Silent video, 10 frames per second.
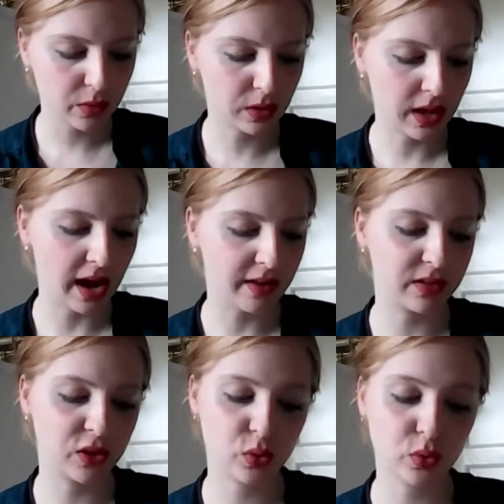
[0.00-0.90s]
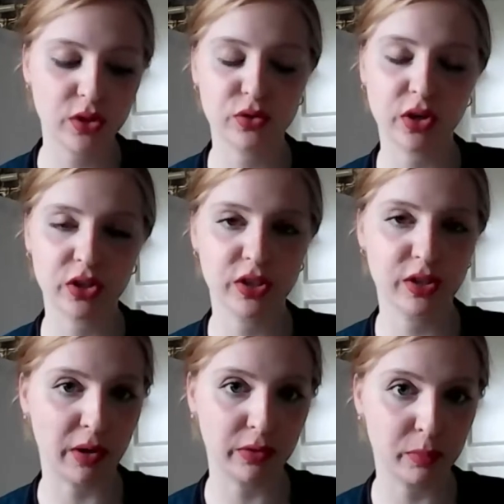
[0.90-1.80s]
we'll have a short introduction
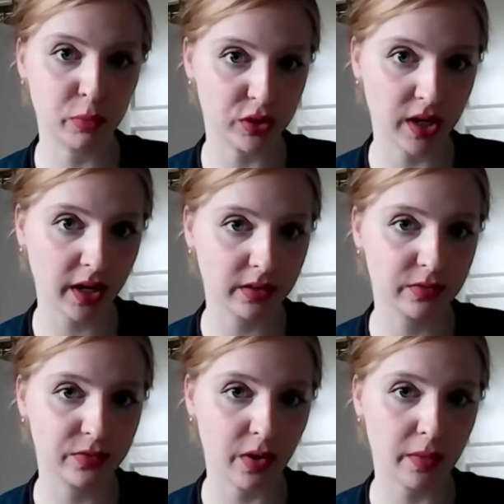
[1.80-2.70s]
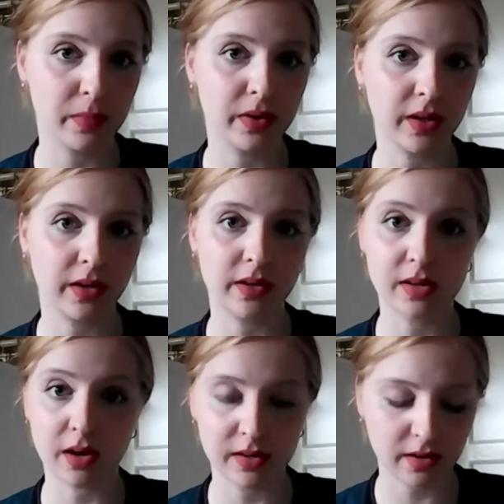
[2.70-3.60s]
about the project from uh,
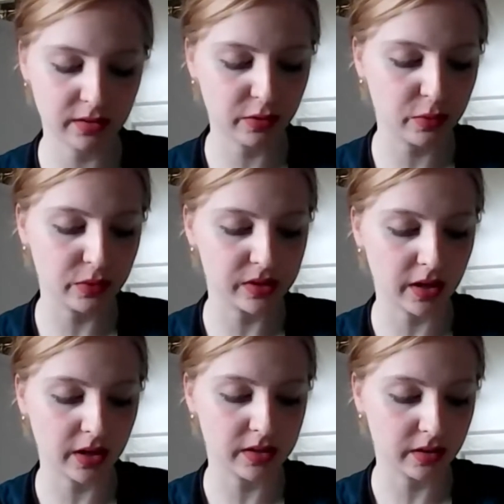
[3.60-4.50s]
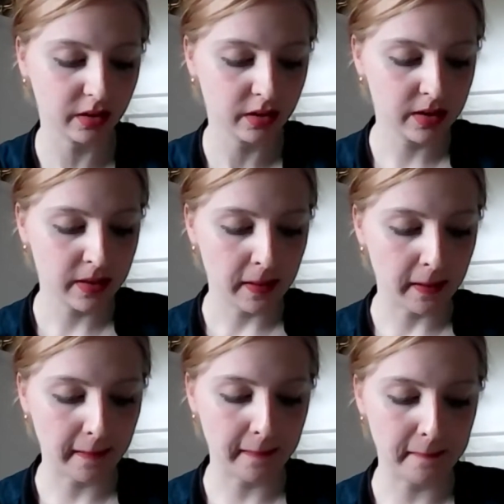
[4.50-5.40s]
Nadia, the coordinator,
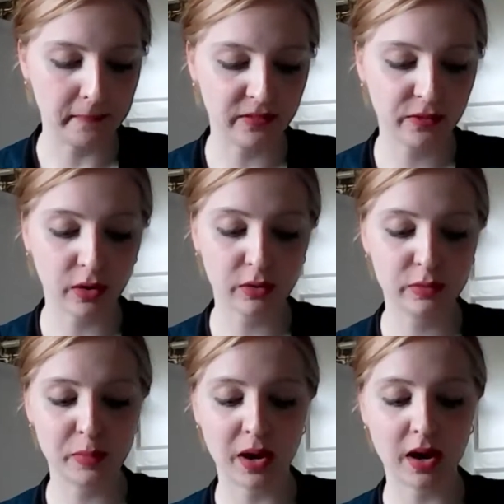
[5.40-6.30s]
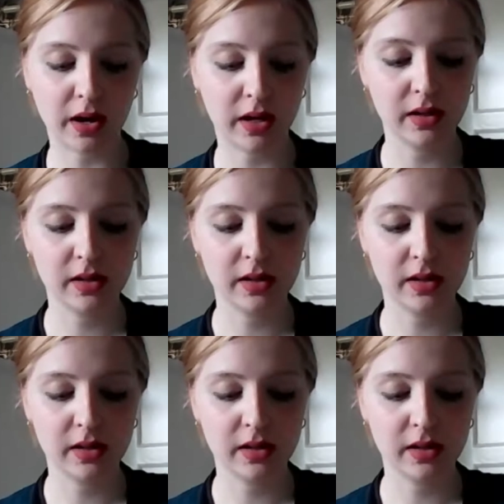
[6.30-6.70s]
um, followed by